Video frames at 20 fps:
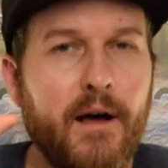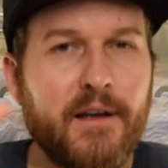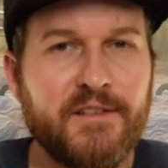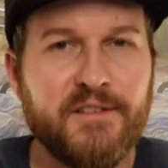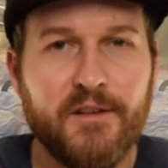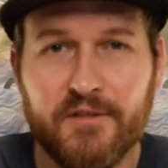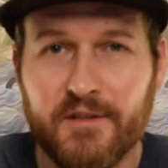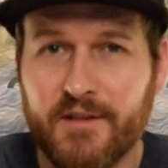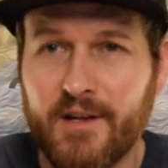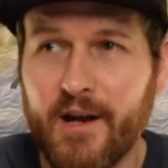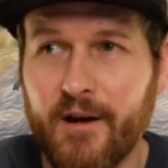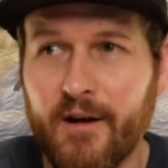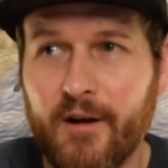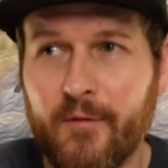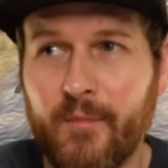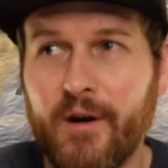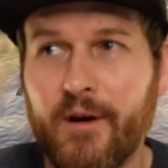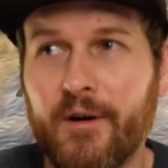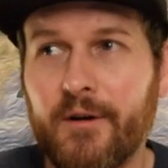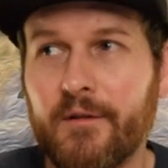Salted
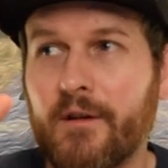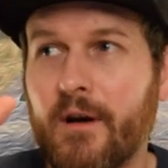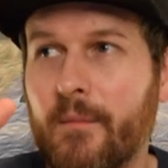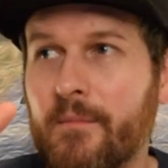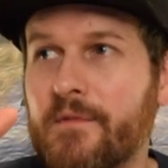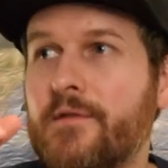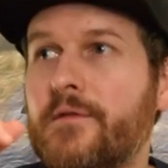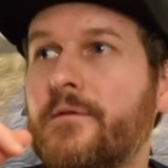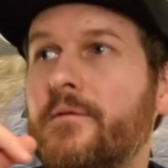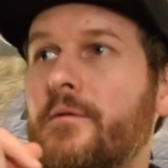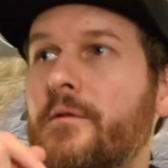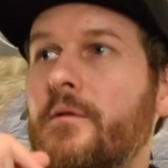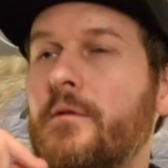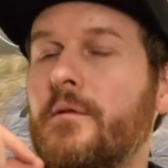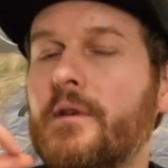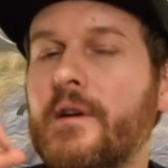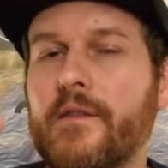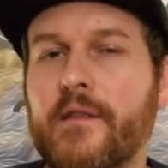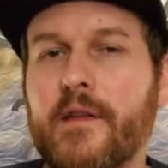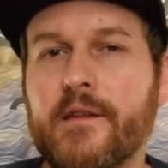caramel comes
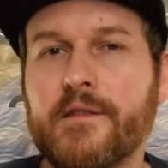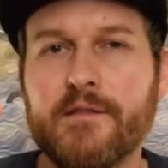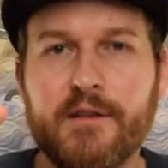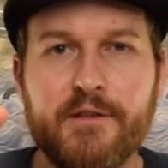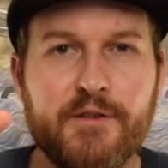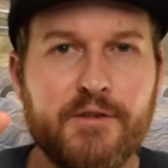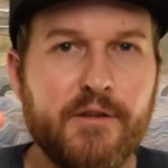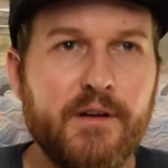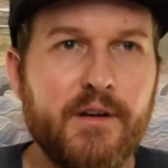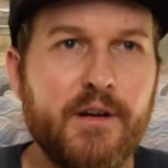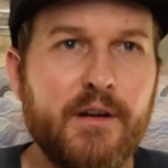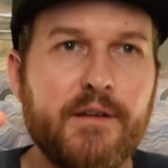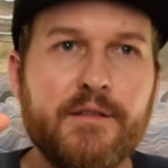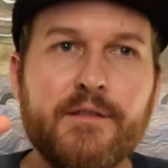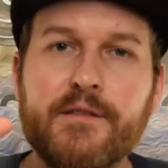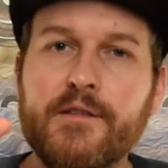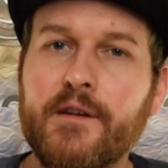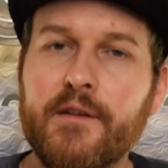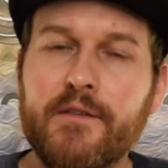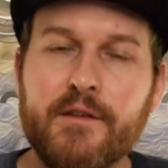through, again that
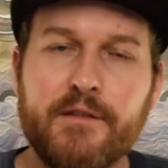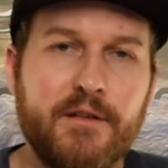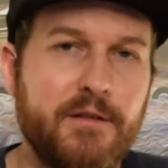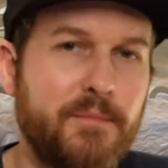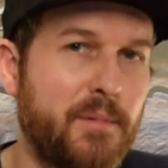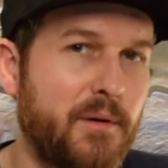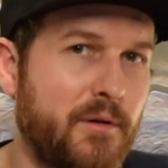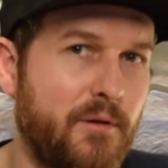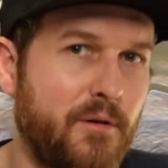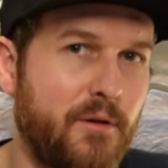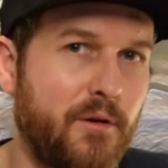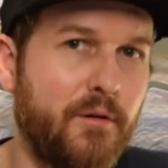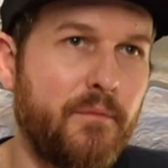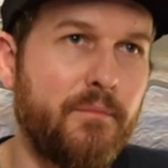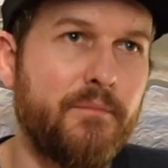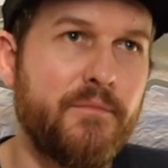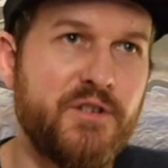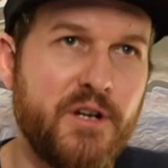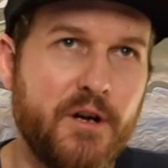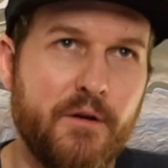citrus. You get the
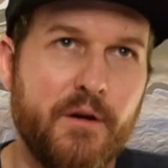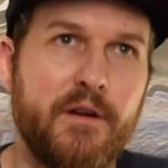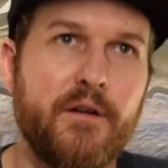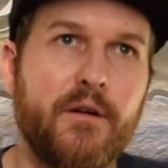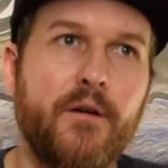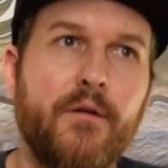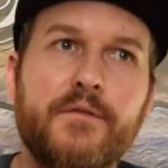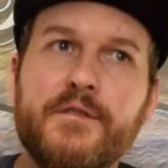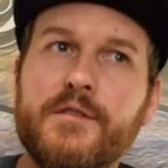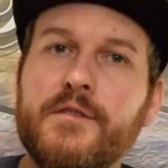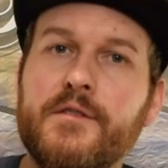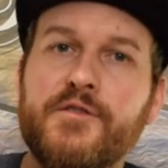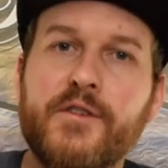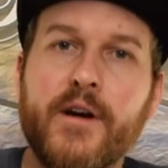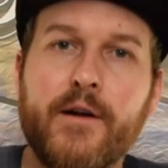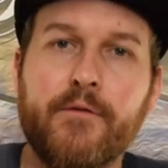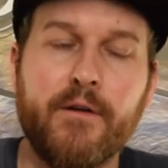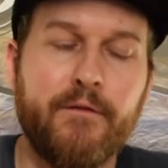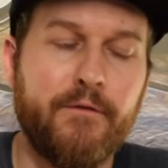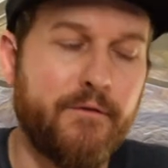typical sherry notes, the
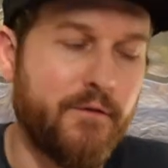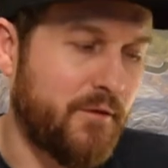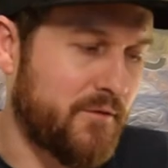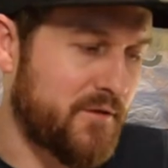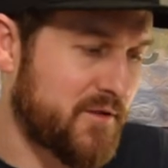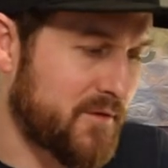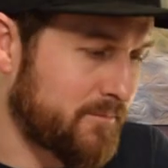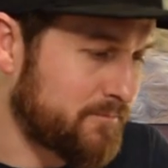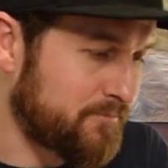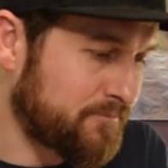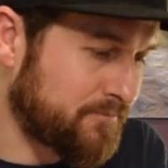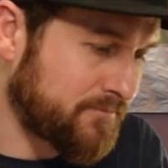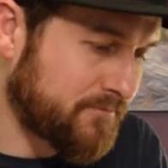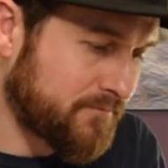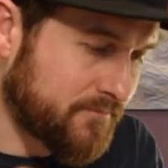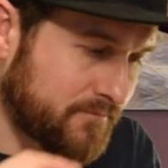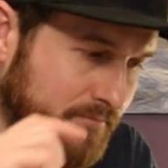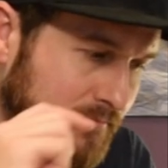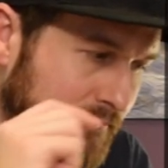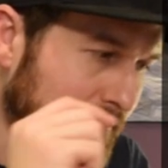dry red fruits.
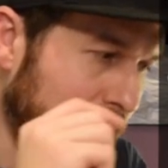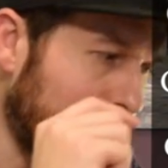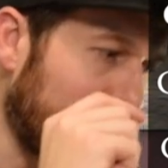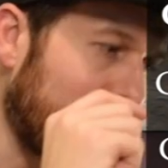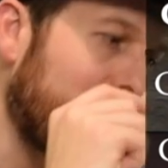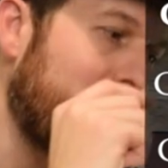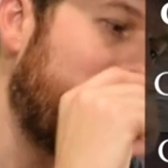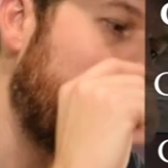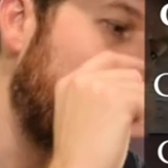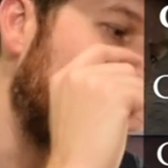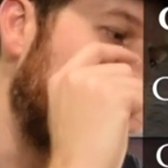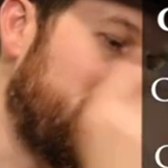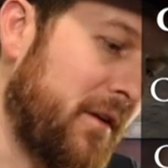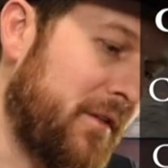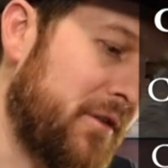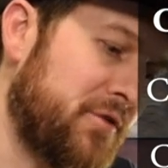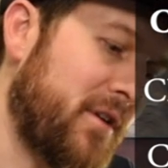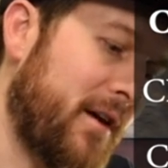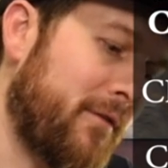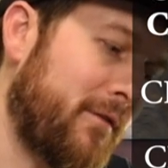You
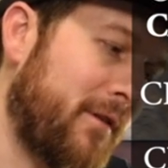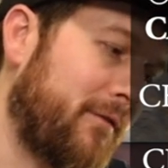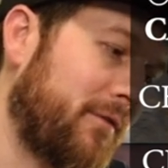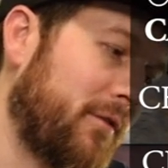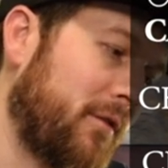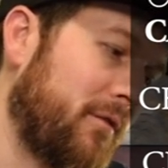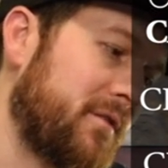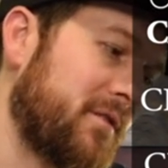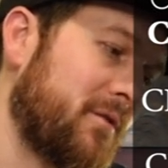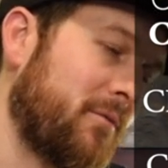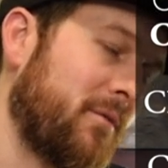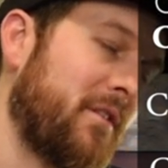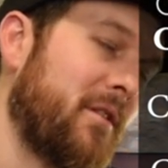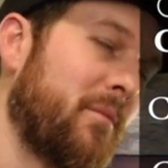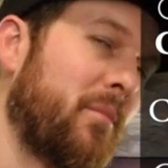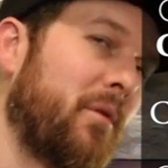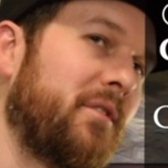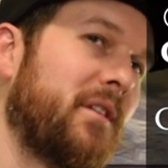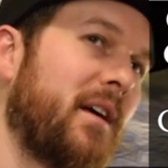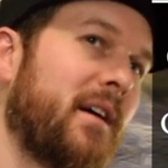get the dry red fruits with
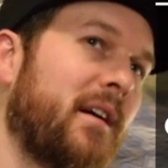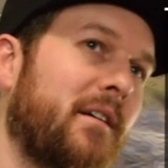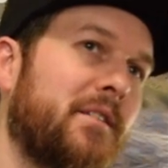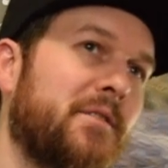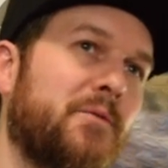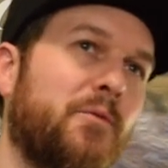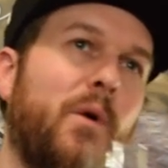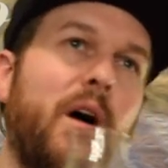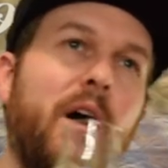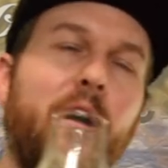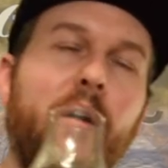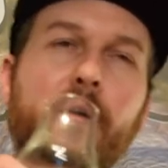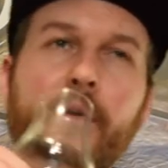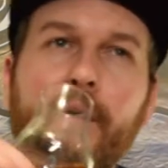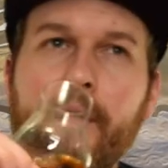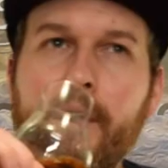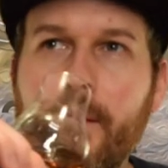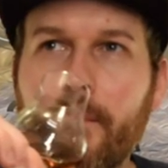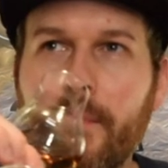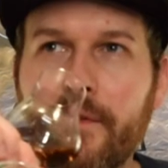the Bodega as
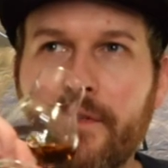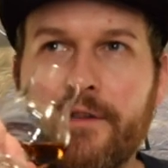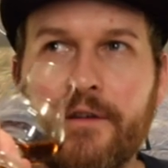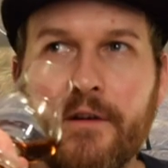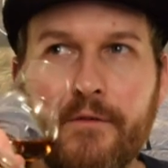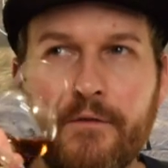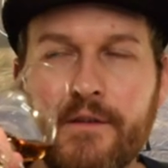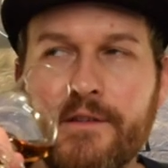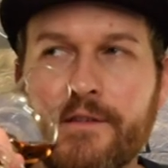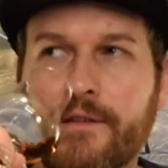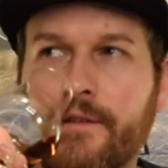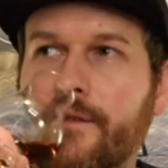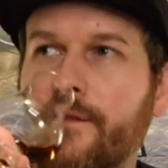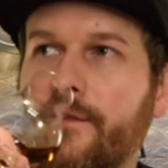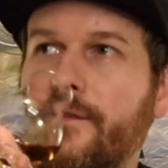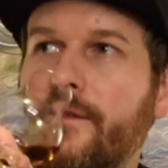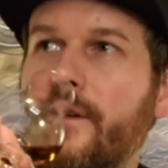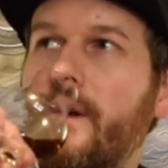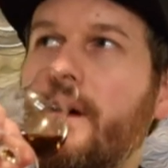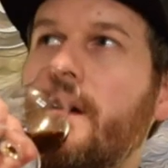well, but the difference
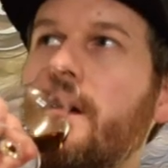is